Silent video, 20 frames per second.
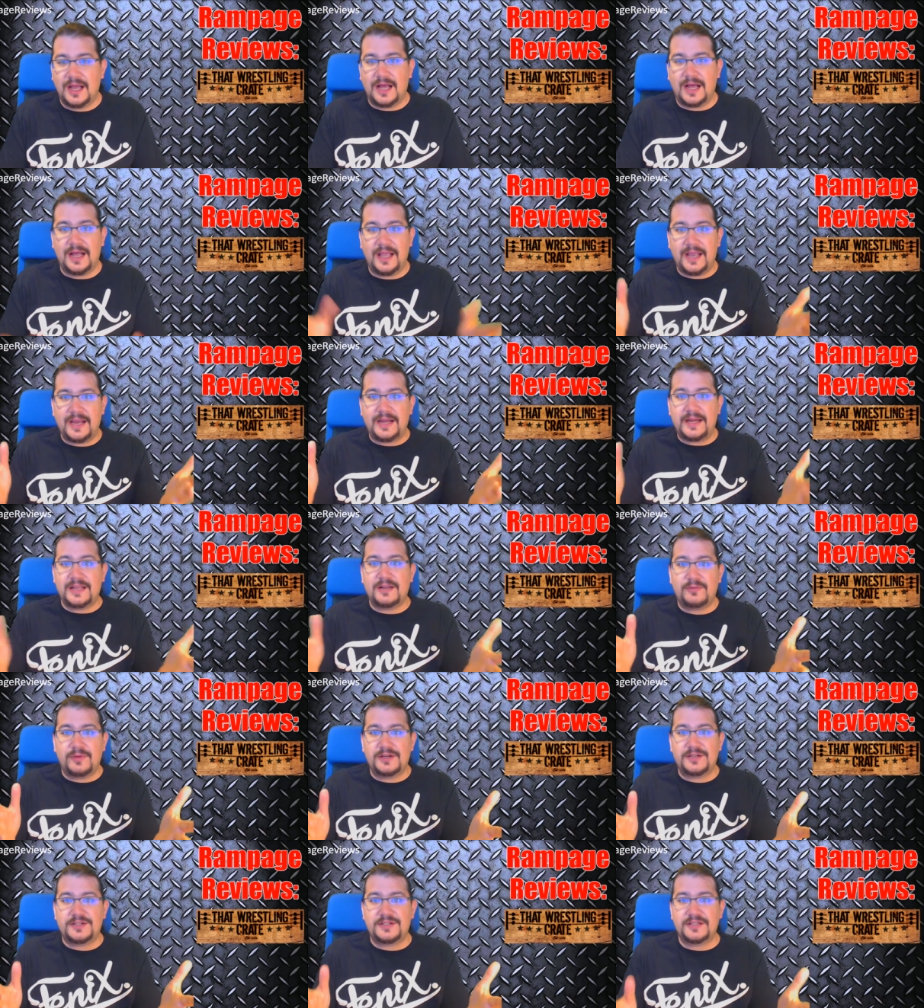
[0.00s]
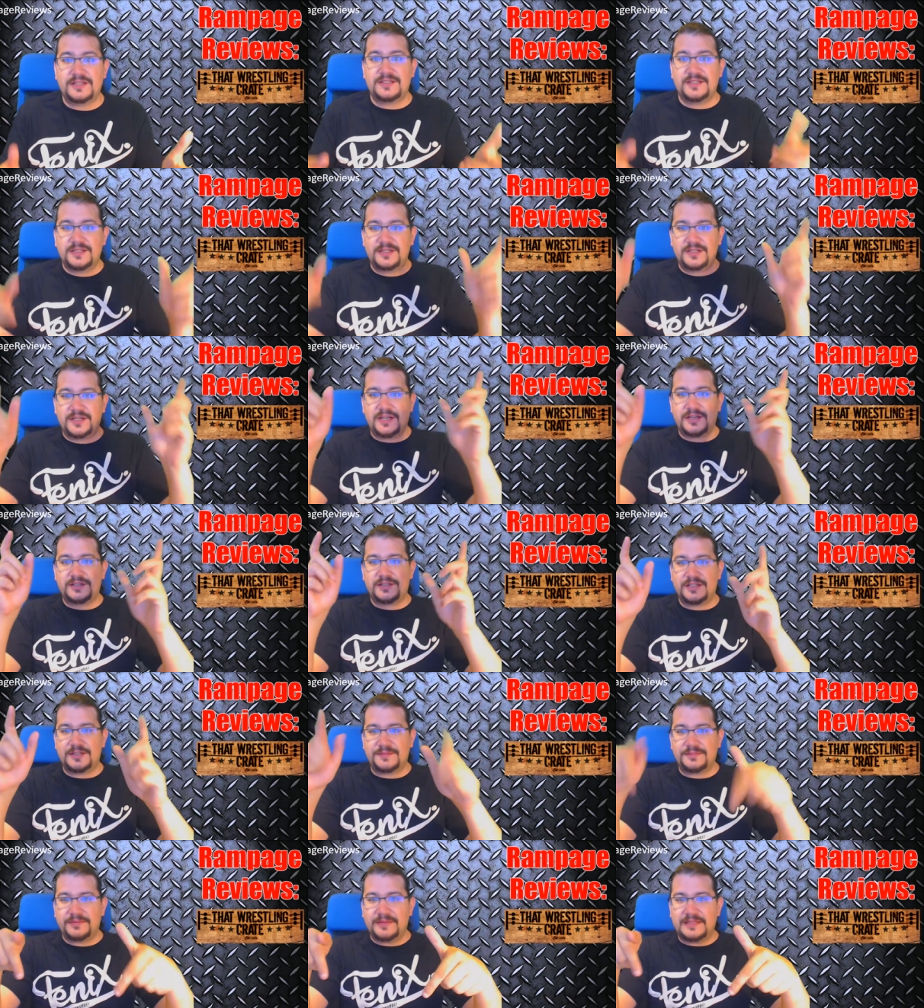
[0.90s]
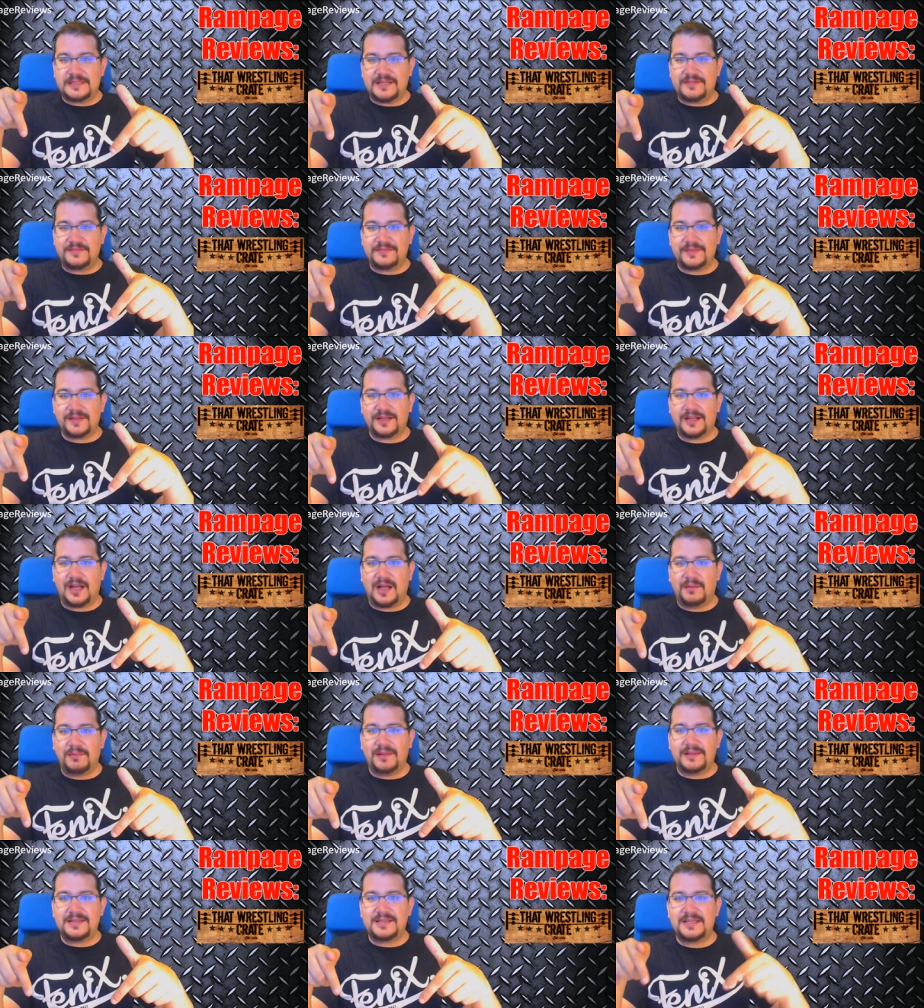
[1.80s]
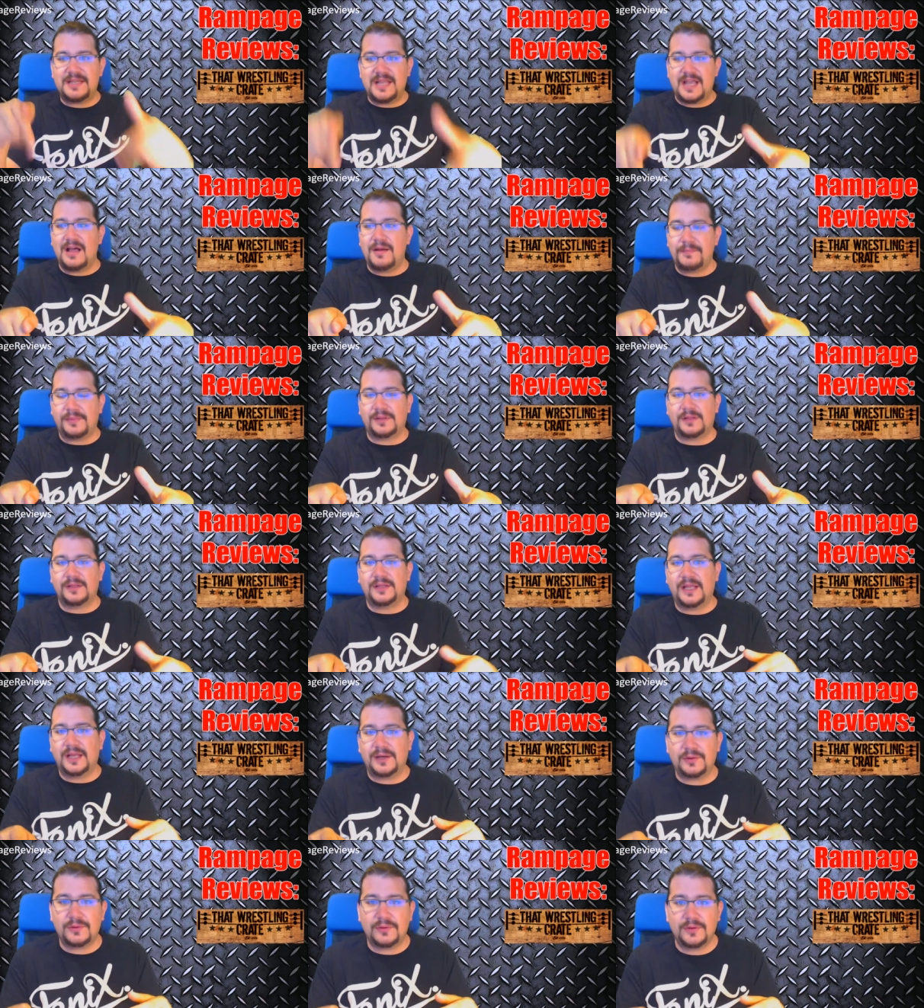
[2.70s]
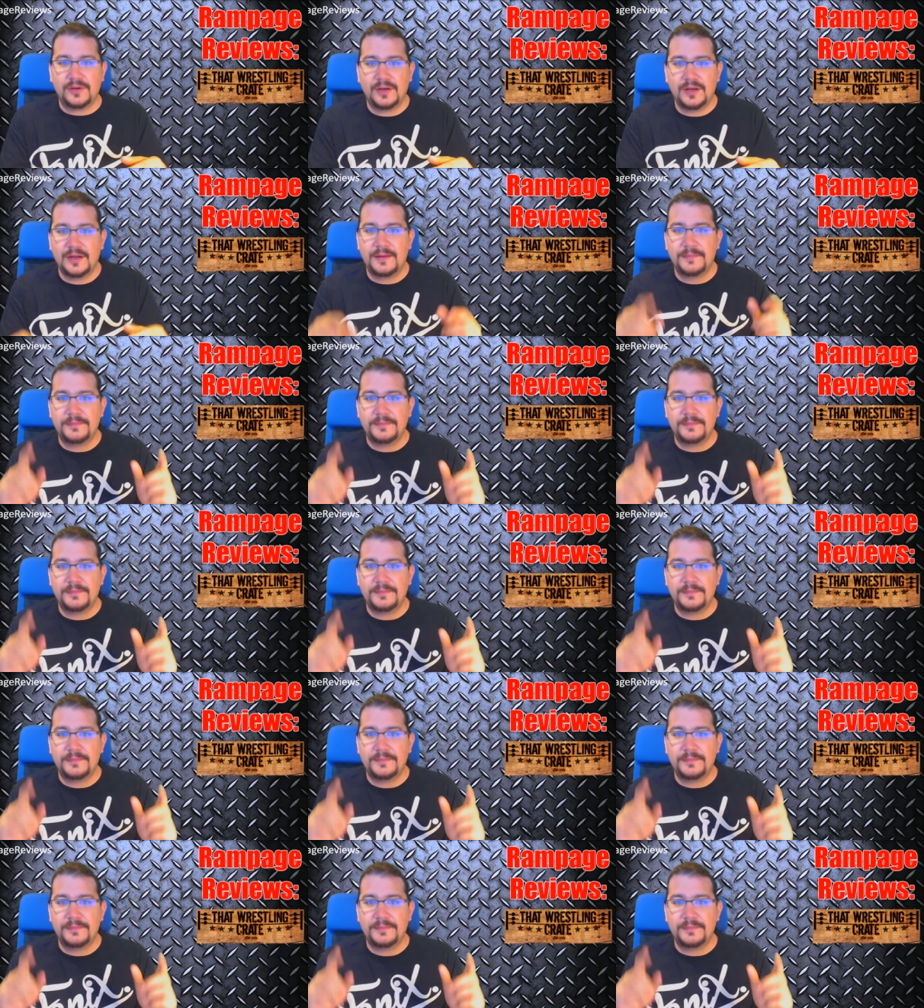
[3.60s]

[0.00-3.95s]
Uh, any questions, suggestions, please leave in the comments down below.